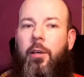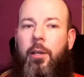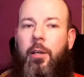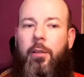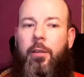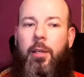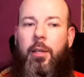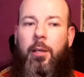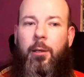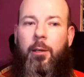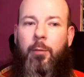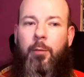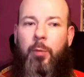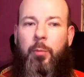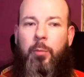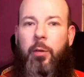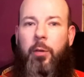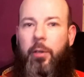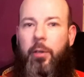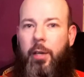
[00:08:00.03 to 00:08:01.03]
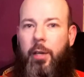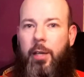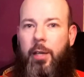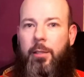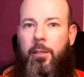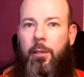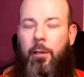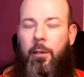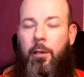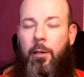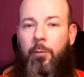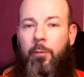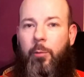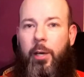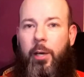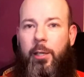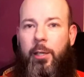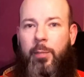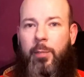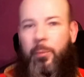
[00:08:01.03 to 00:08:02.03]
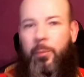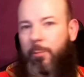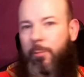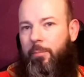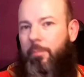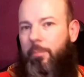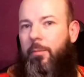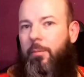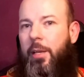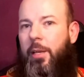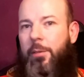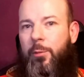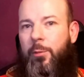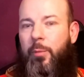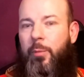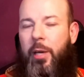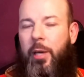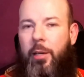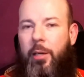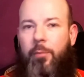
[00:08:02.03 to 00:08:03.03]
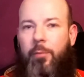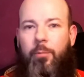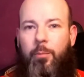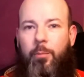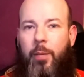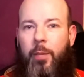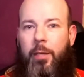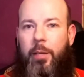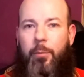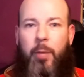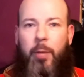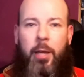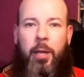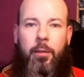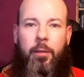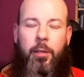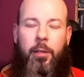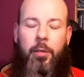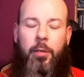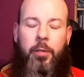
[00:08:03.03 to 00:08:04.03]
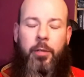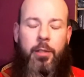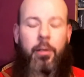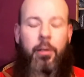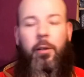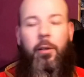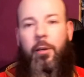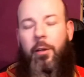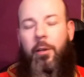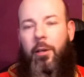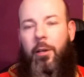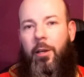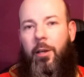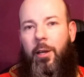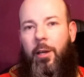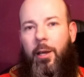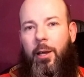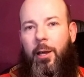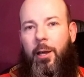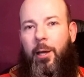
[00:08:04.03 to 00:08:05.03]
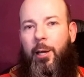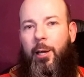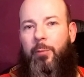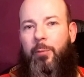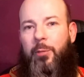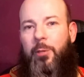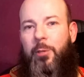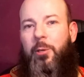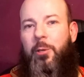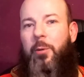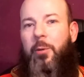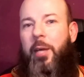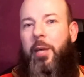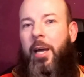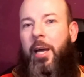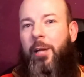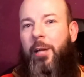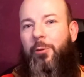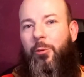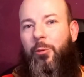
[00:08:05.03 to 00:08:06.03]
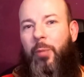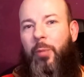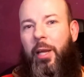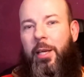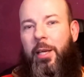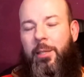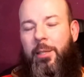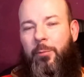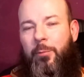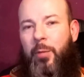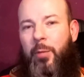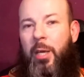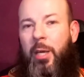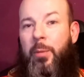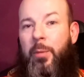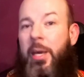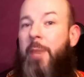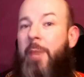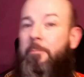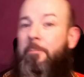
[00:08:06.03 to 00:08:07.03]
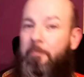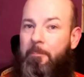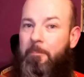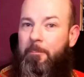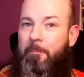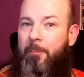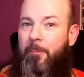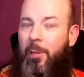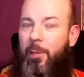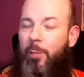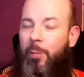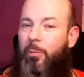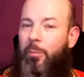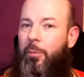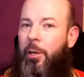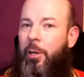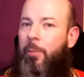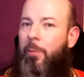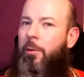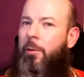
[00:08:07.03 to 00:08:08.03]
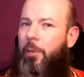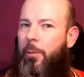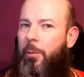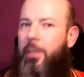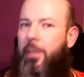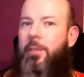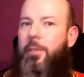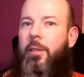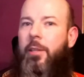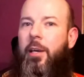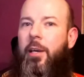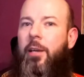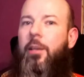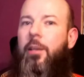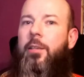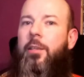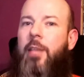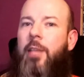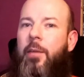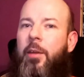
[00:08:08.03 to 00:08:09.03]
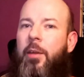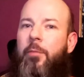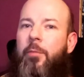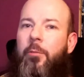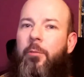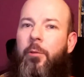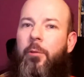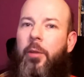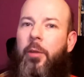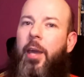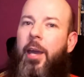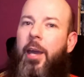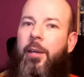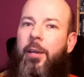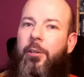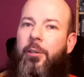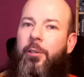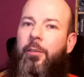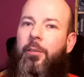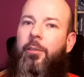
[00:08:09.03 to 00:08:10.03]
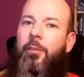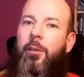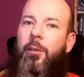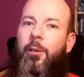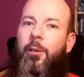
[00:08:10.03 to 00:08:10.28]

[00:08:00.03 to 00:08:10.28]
I think it can be modernised in a lot of ways, but that's just my pet theories. So doing actual plays of PBM. But I won't go into that, I'll save that for another occasion,